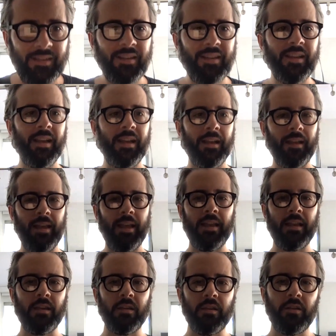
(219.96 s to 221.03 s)

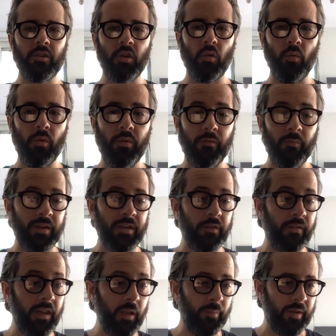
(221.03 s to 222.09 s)
And so what we've been
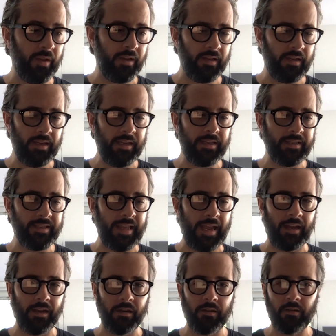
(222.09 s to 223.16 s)
developing is
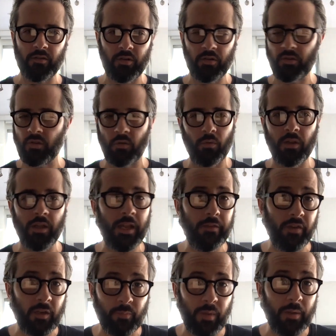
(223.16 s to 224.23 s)
that, so a lot of
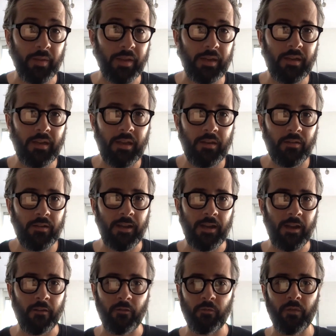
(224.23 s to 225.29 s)
it is public, and
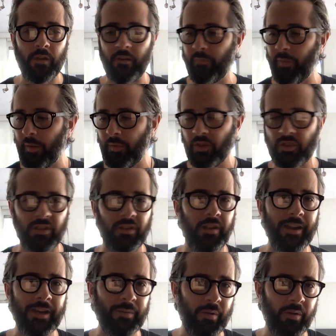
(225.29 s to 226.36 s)
I've published a
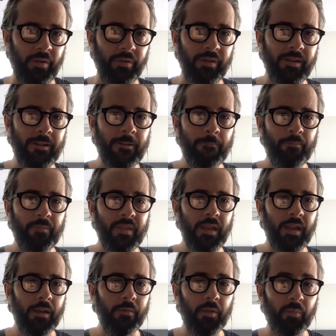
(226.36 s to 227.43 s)
lot about
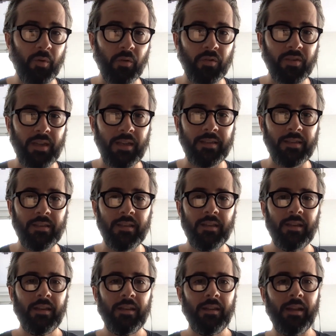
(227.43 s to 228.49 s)
the process,
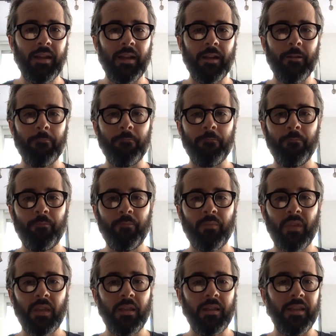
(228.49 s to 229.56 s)
the
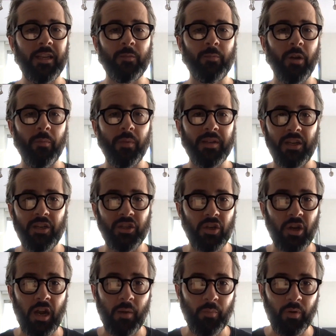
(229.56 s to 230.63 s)
experimentation
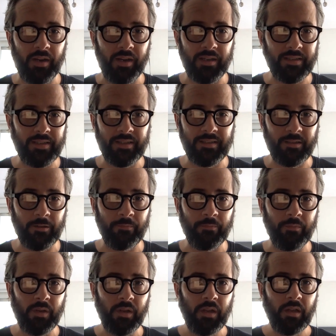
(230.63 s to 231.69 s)
operating
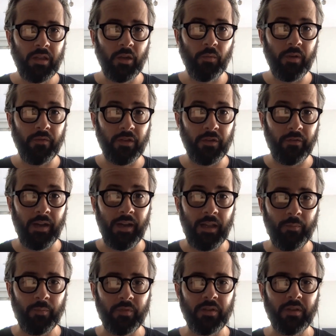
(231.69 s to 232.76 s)
system that we've
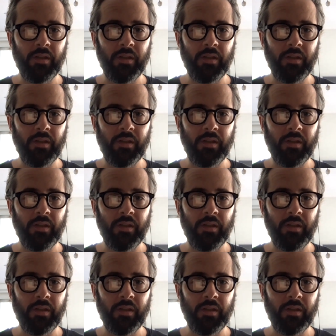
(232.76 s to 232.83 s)
developed.